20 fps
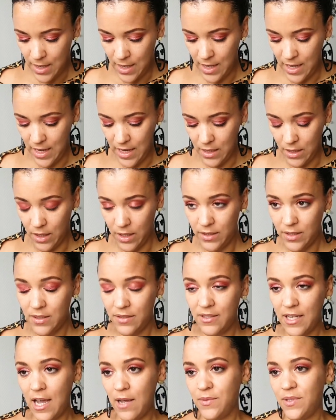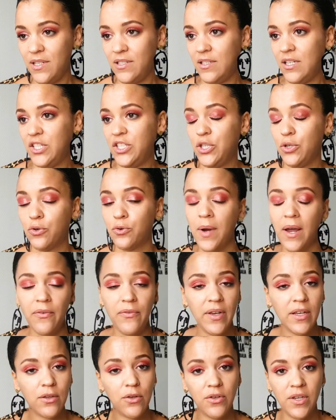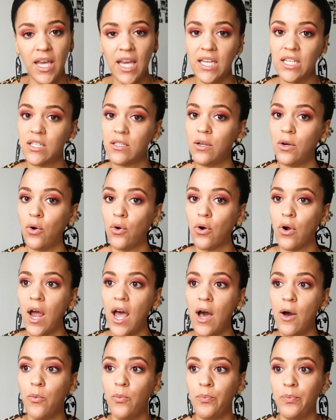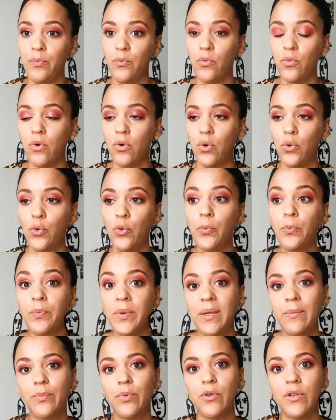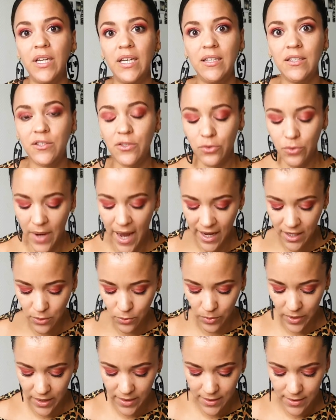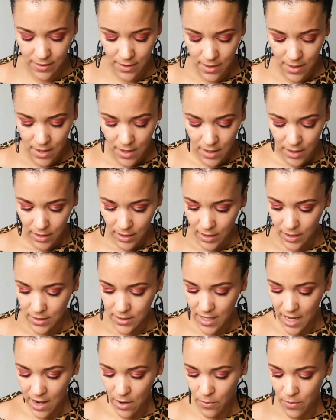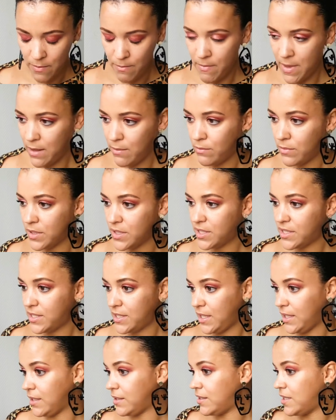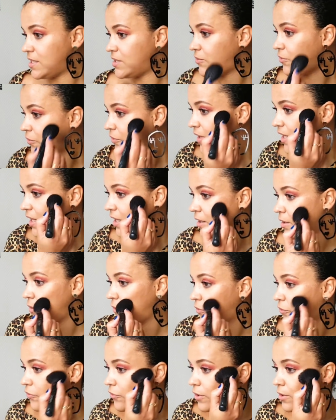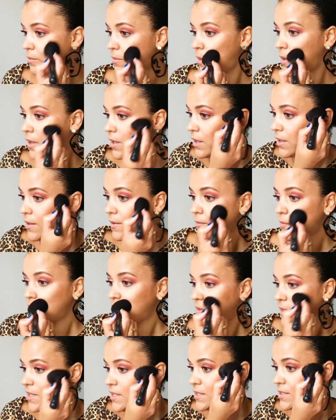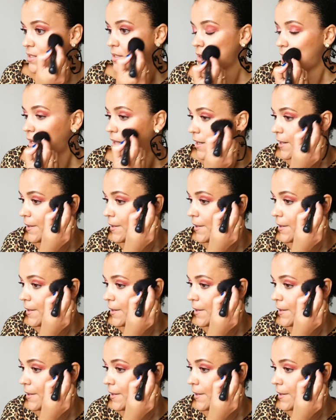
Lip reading: and other times is the geographic location or who people interact with. Because I remember seeing this video from this